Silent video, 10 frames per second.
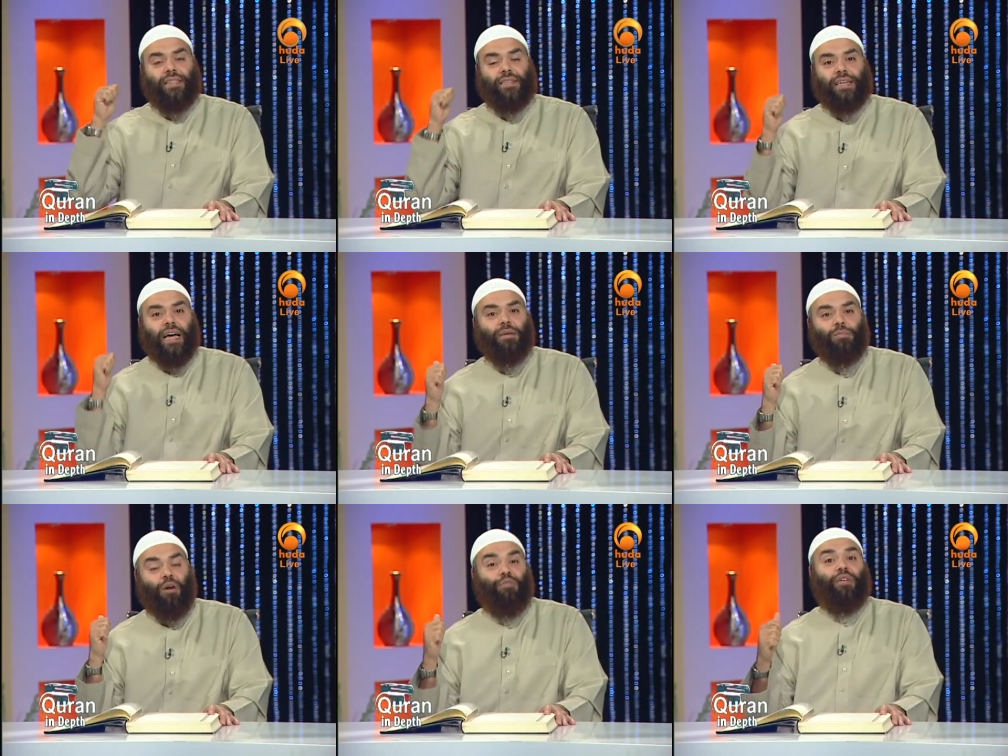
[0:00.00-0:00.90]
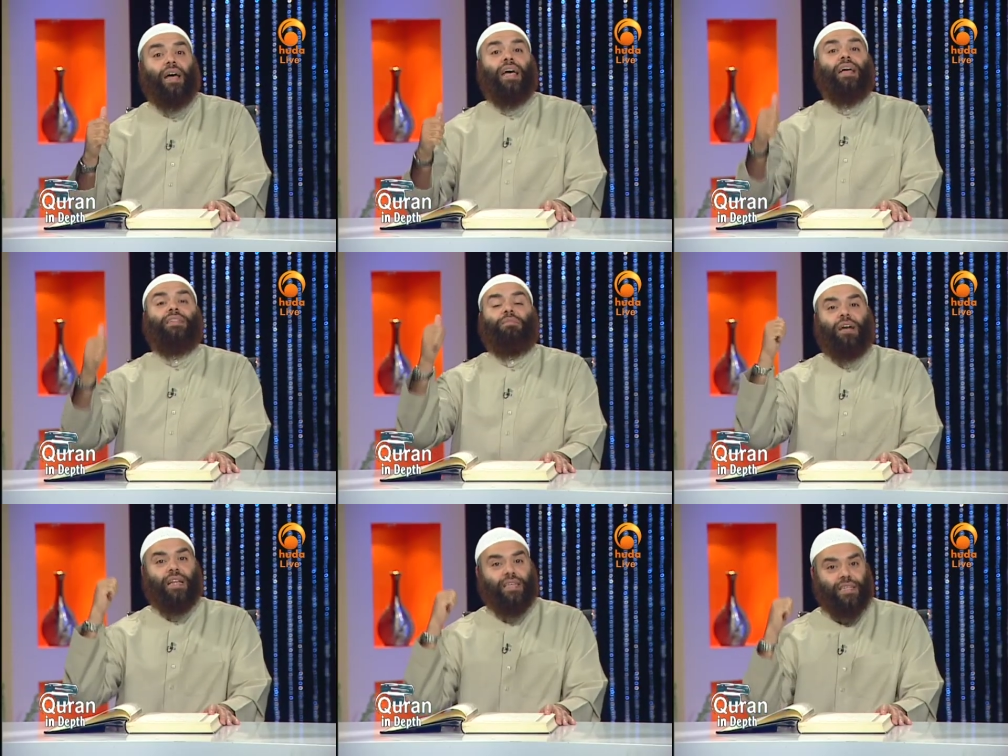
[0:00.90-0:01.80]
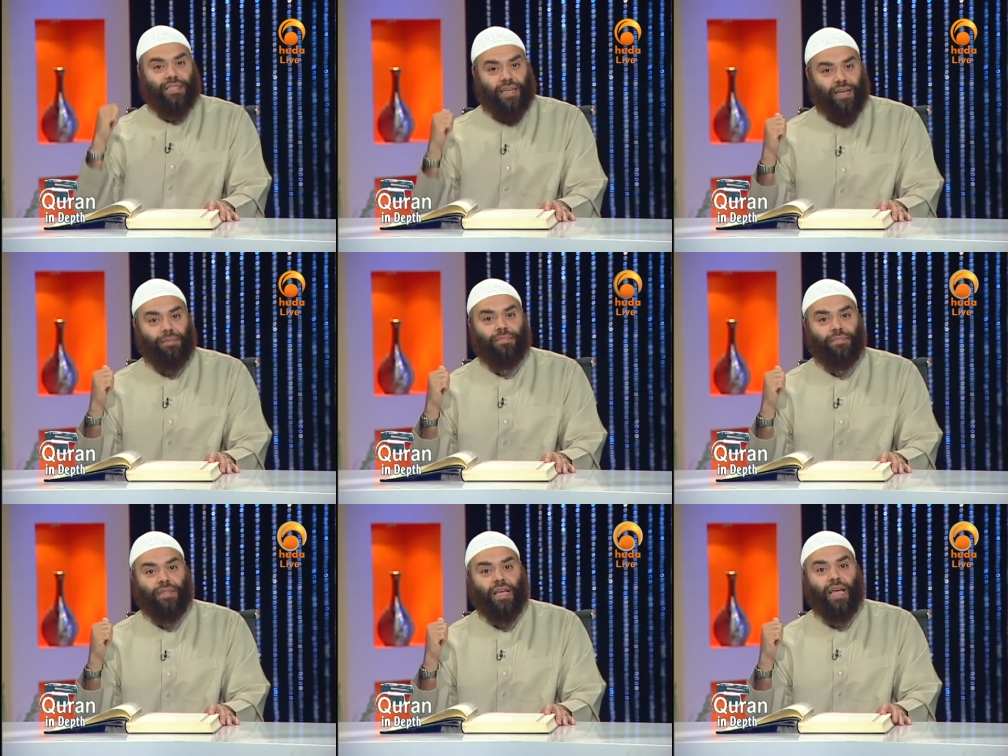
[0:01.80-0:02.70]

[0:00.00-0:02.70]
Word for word: at the time of Adam alayhi salam,